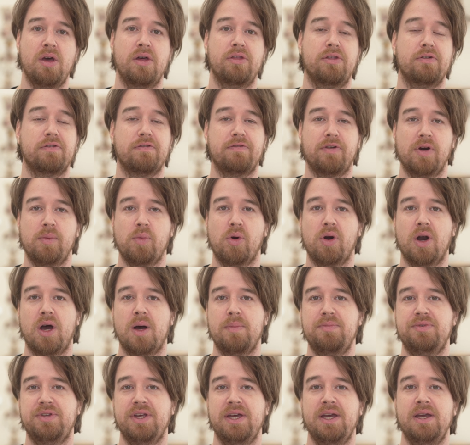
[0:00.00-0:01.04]
the firmware
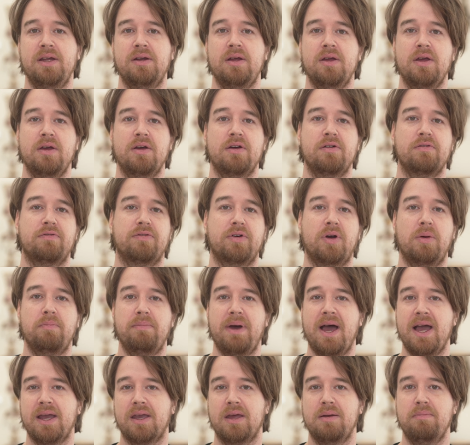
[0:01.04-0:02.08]
update from
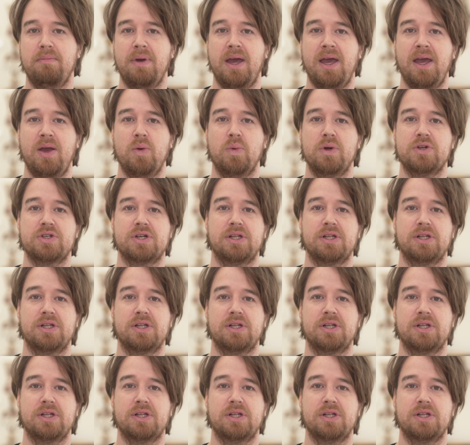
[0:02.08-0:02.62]
back in May, which